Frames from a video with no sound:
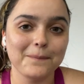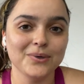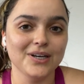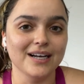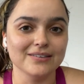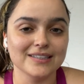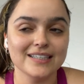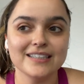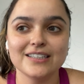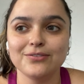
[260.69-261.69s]
put it out
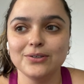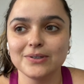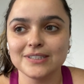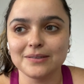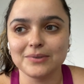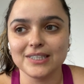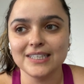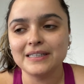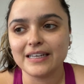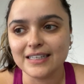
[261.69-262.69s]
there. If you are someone
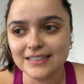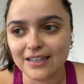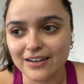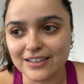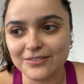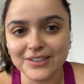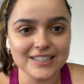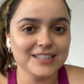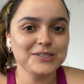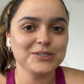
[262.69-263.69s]
that's on a
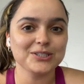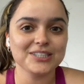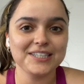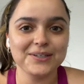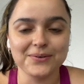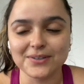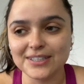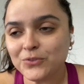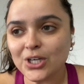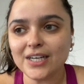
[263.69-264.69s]
fitness journey or
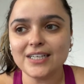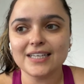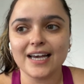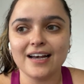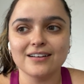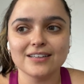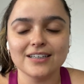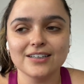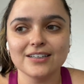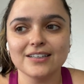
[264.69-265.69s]
trying to get
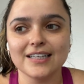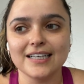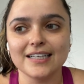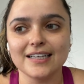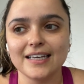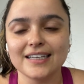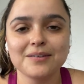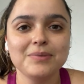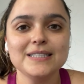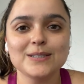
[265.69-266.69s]
healthier, like it can
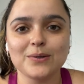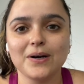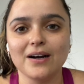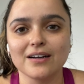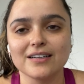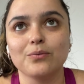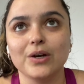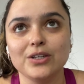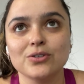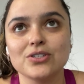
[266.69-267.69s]
be so hard when
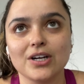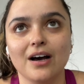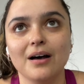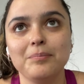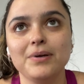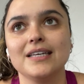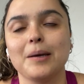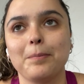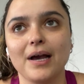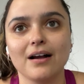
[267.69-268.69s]
you stop,
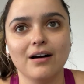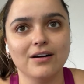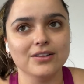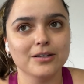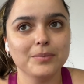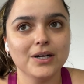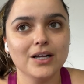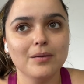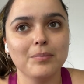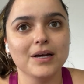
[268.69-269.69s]
get back on the
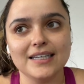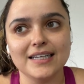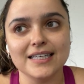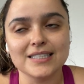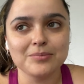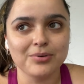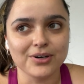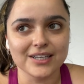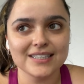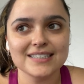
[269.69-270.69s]
ball, but it's
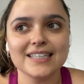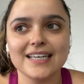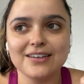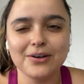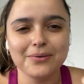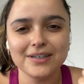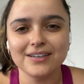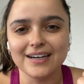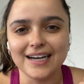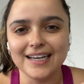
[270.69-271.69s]
important to like know where
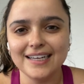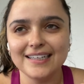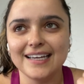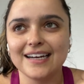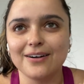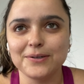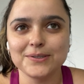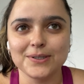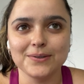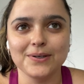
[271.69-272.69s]
you're at and
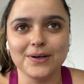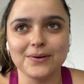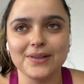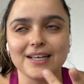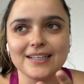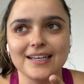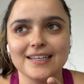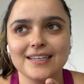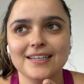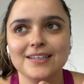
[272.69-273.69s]
also know that like
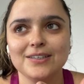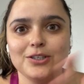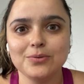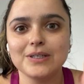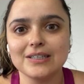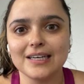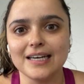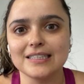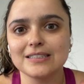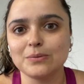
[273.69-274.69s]
you will get
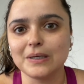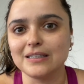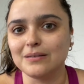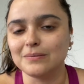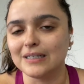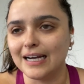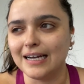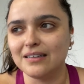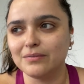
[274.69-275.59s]
to where you were at